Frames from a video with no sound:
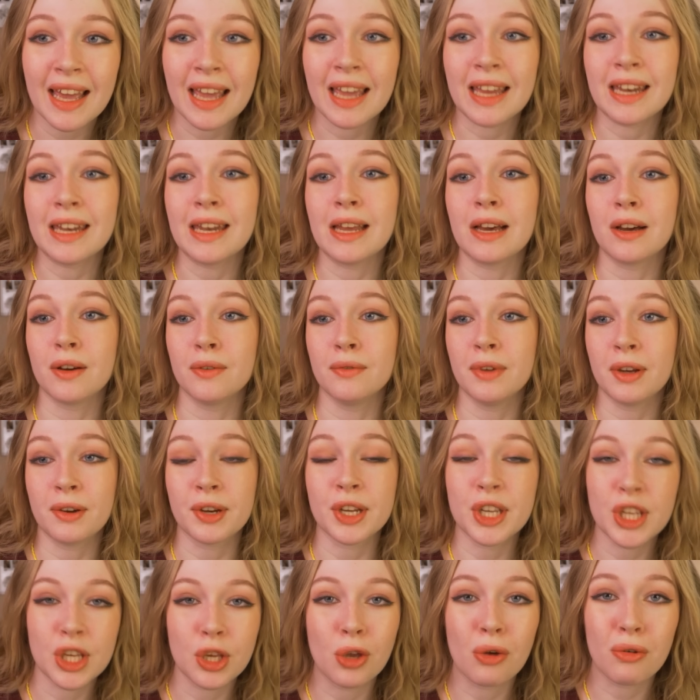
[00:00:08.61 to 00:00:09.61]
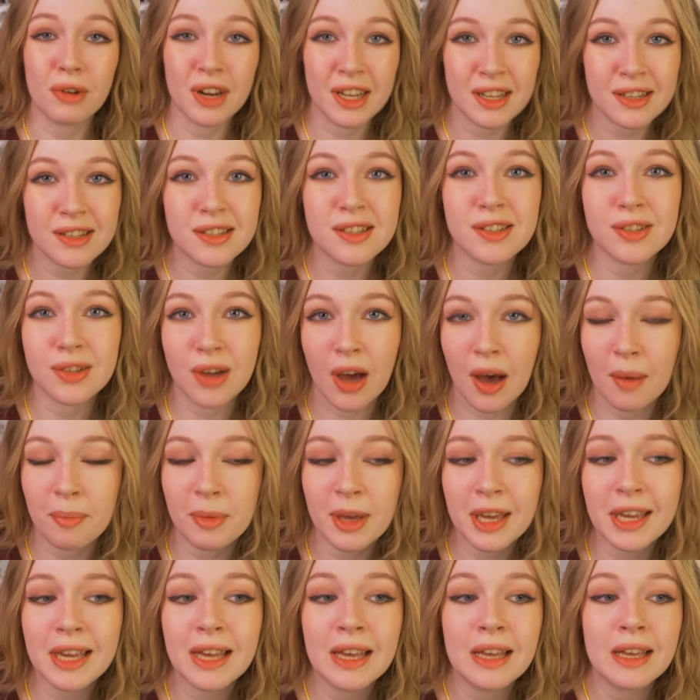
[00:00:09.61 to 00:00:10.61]
and very curious
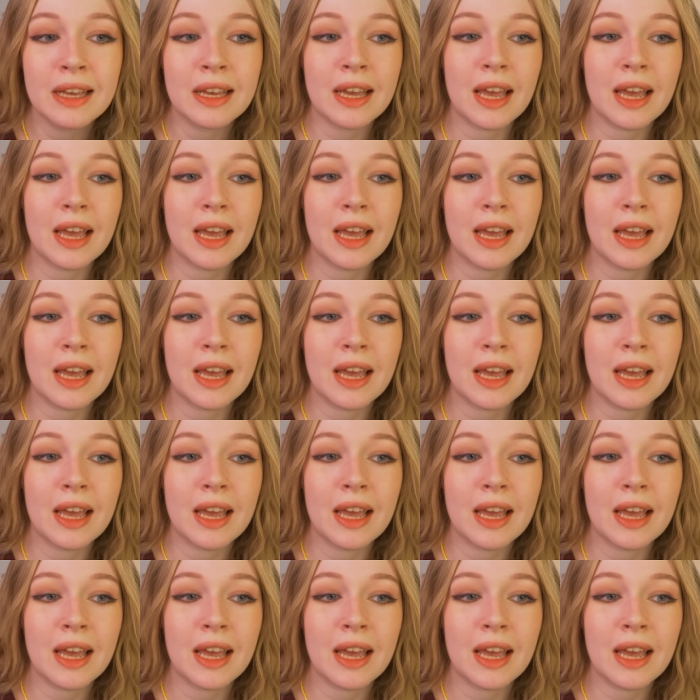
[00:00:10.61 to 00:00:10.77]
topic,